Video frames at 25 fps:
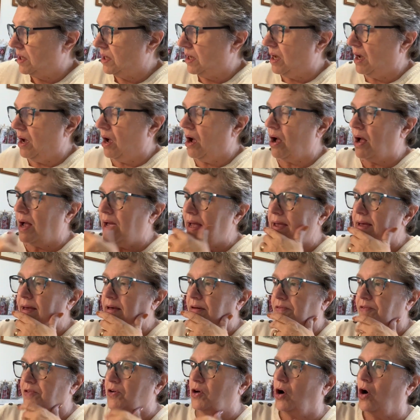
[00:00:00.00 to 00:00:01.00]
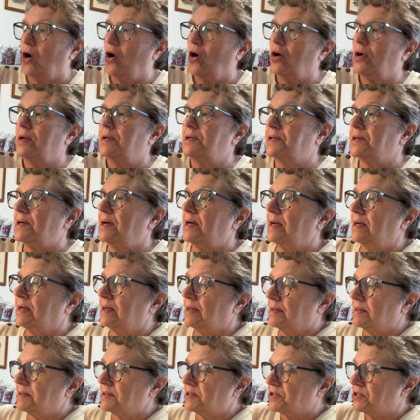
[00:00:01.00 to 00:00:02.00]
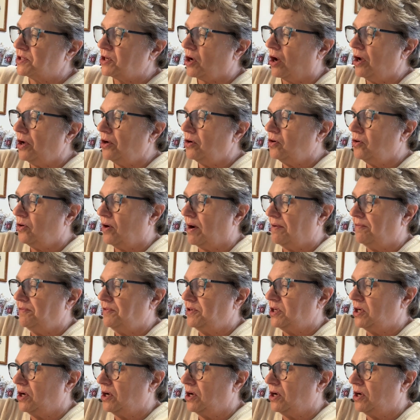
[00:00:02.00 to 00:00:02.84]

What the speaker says: I have got Stylecraft